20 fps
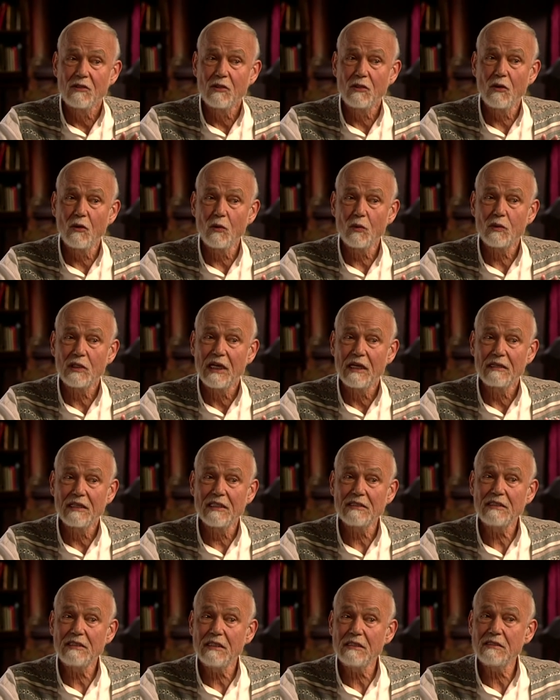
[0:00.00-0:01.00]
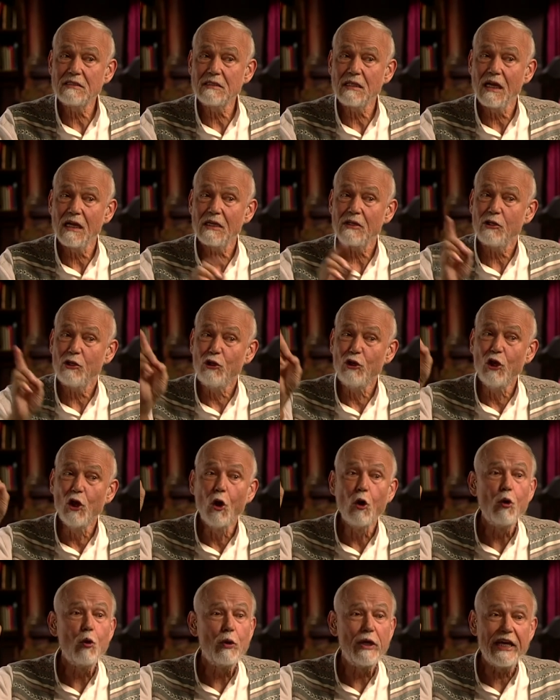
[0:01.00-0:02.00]
Note, this is not
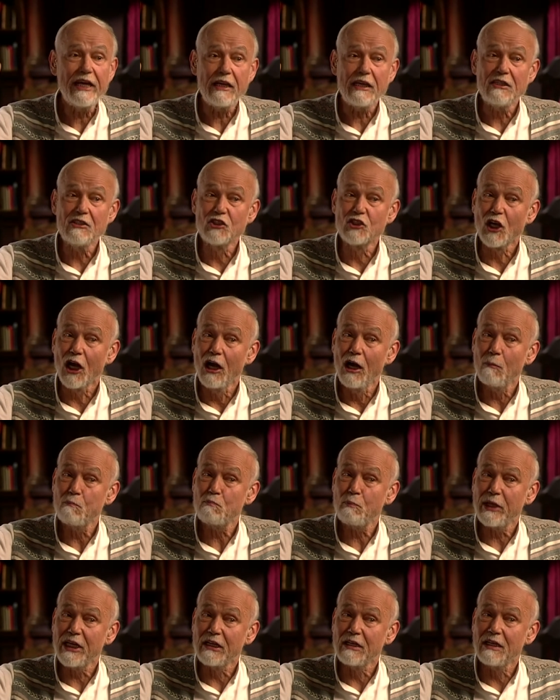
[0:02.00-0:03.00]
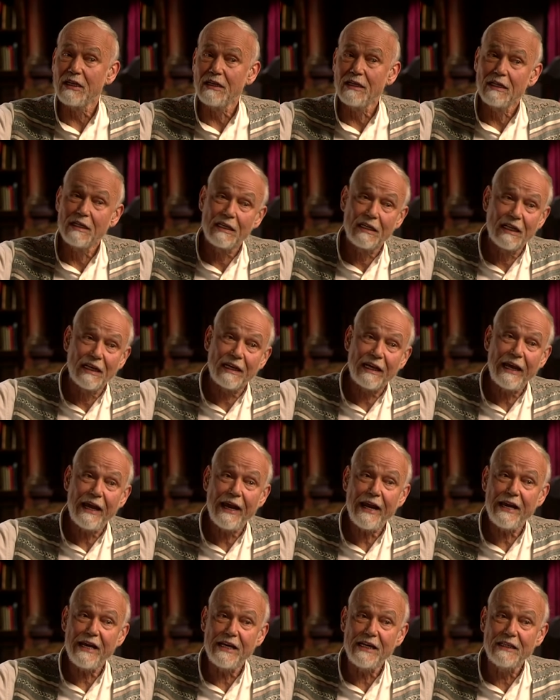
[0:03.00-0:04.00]
yogis up in the
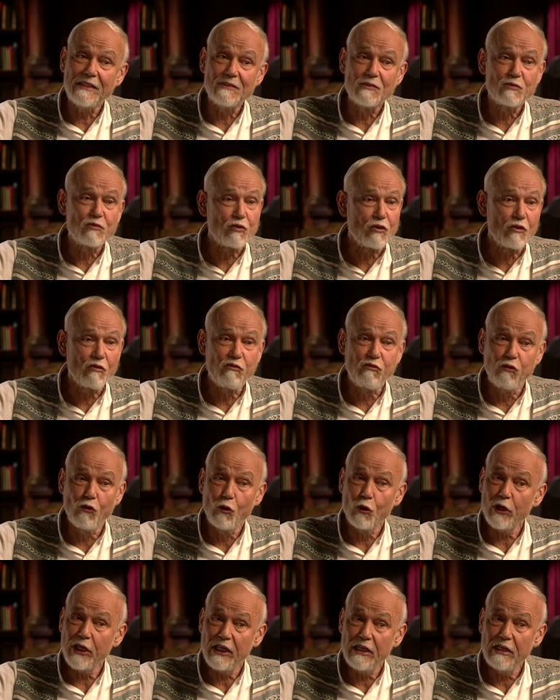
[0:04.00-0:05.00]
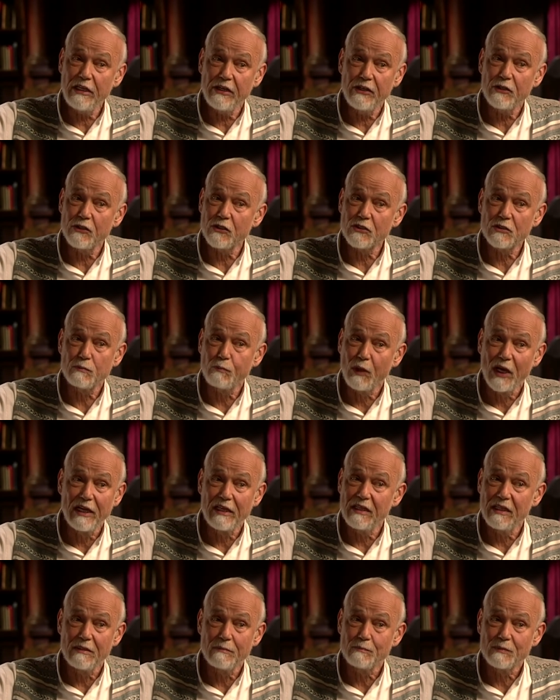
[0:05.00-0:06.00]
caves for 40 years
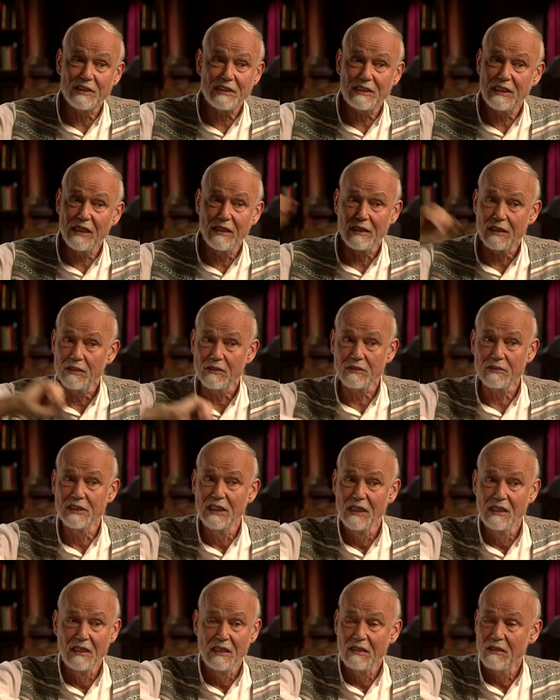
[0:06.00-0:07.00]
by themselves.